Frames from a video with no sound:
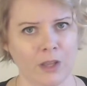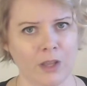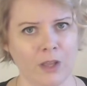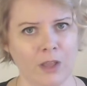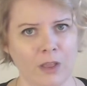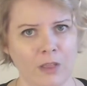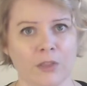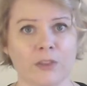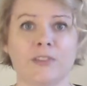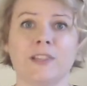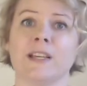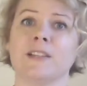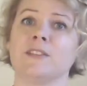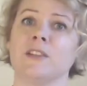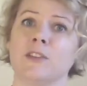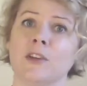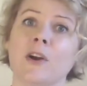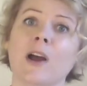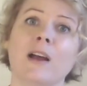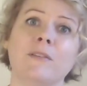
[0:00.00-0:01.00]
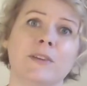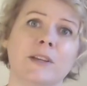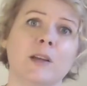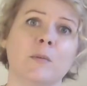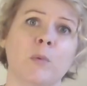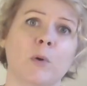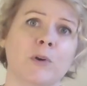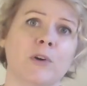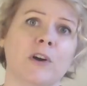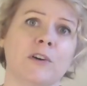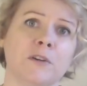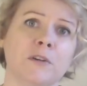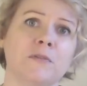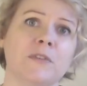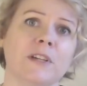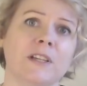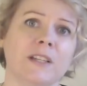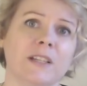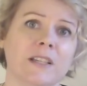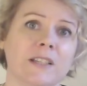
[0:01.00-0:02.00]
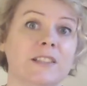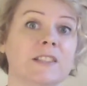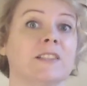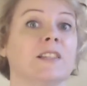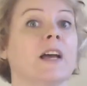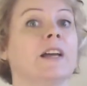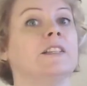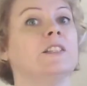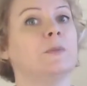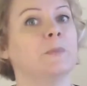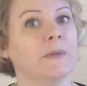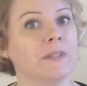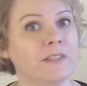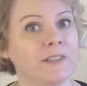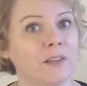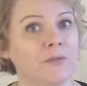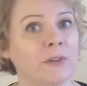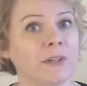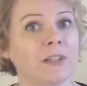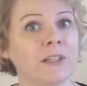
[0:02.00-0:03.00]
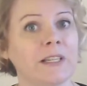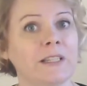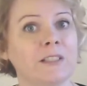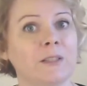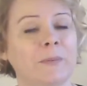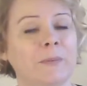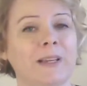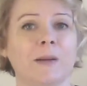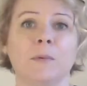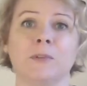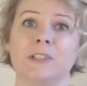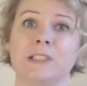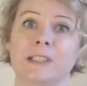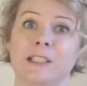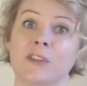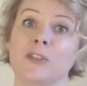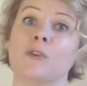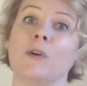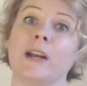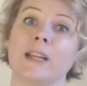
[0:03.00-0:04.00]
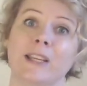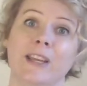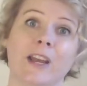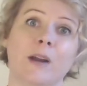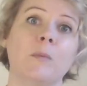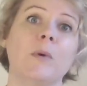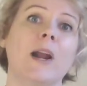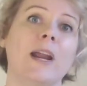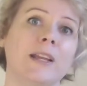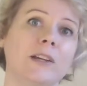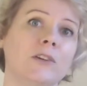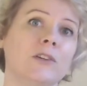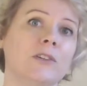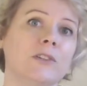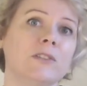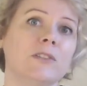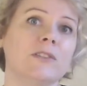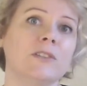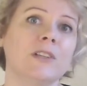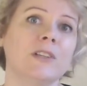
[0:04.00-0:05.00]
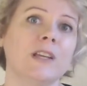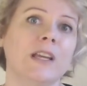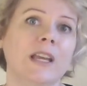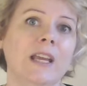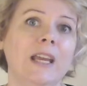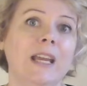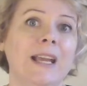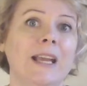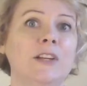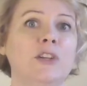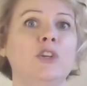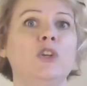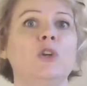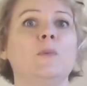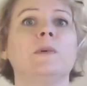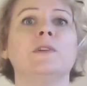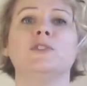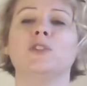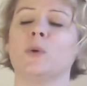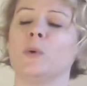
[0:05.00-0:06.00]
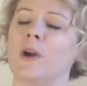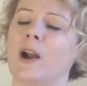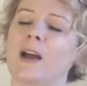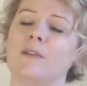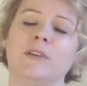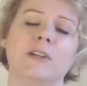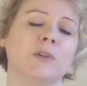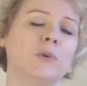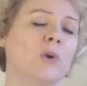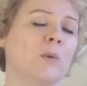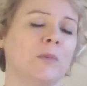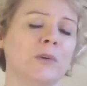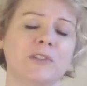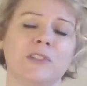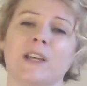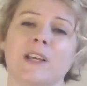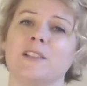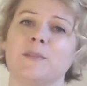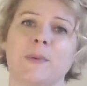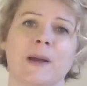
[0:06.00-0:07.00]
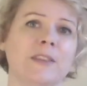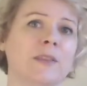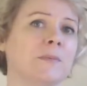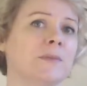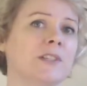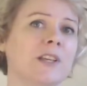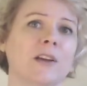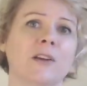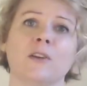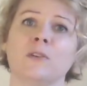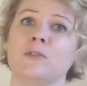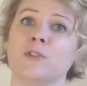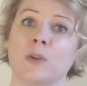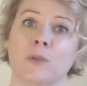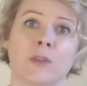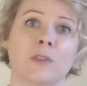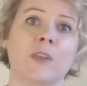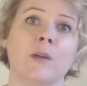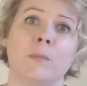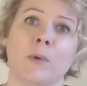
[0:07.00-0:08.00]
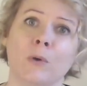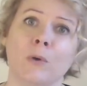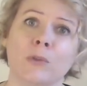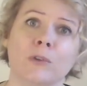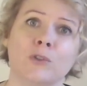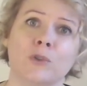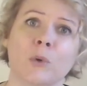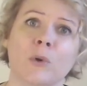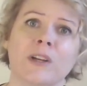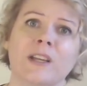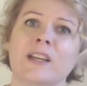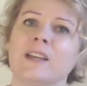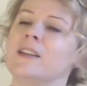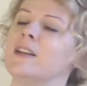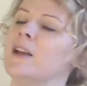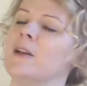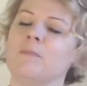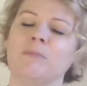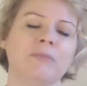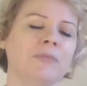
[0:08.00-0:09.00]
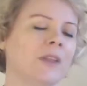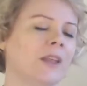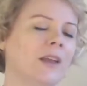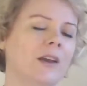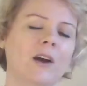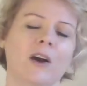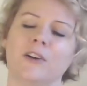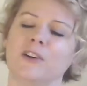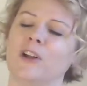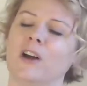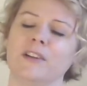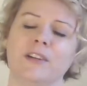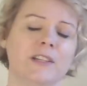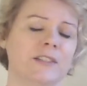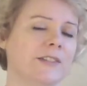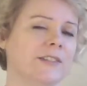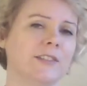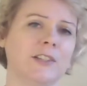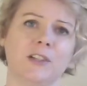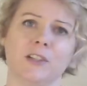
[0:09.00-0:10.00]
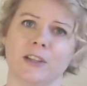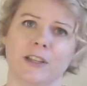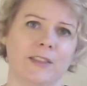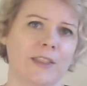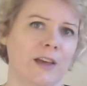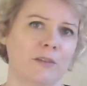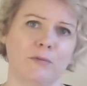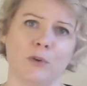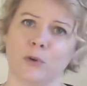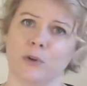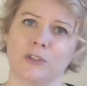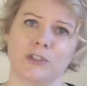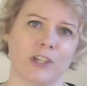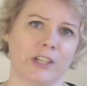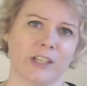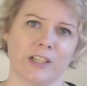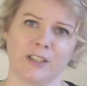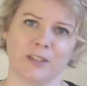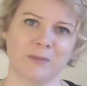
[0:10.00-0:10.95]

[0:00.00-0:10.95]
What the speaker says: The sex that they're having in pornography is designed specifically to be able to get the right camera angles, and humans who are having normal sex by themselves so that they both enjoy it are not necessarily that photogenic.